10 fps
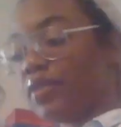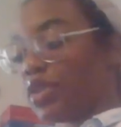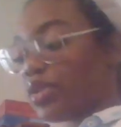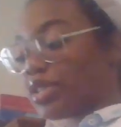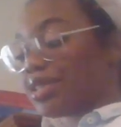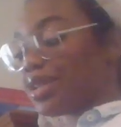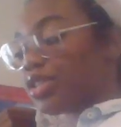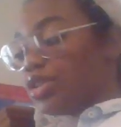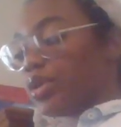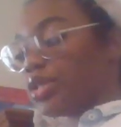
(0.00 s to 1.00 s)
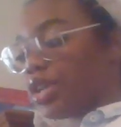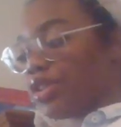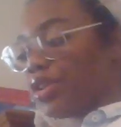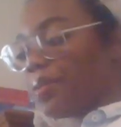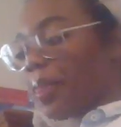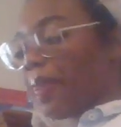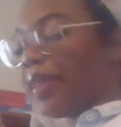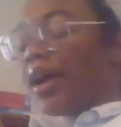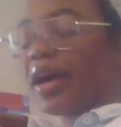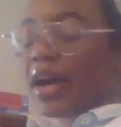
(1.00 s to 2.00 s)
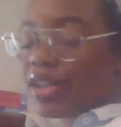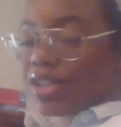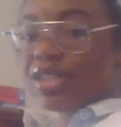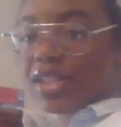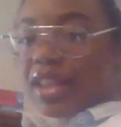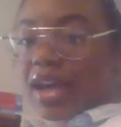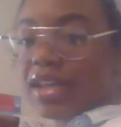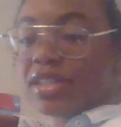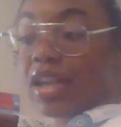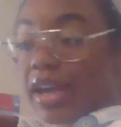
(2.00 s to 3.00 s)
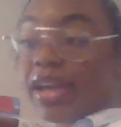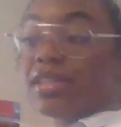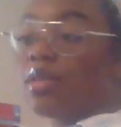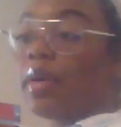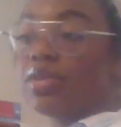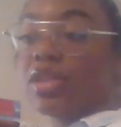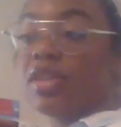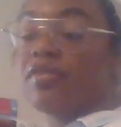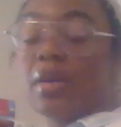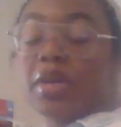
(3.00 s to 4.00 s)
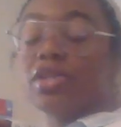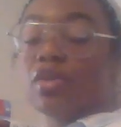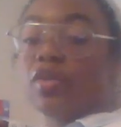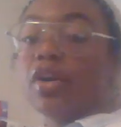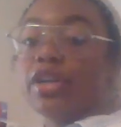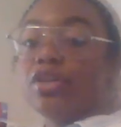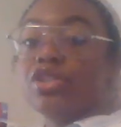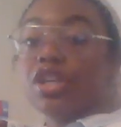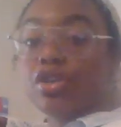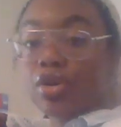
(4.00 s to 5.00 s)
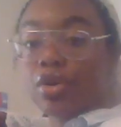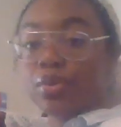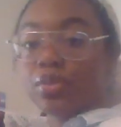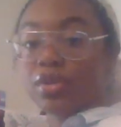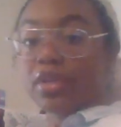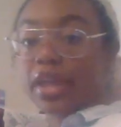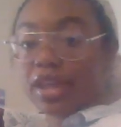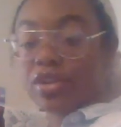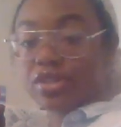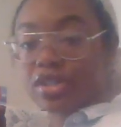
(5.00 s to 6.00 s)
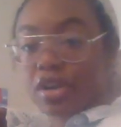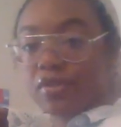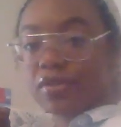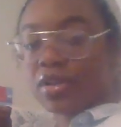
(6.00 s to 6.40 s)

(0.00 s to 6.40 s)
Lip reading: even though it says get to know each other, I just see that as, I asked about the feminine's overall energy in her own, like in herself,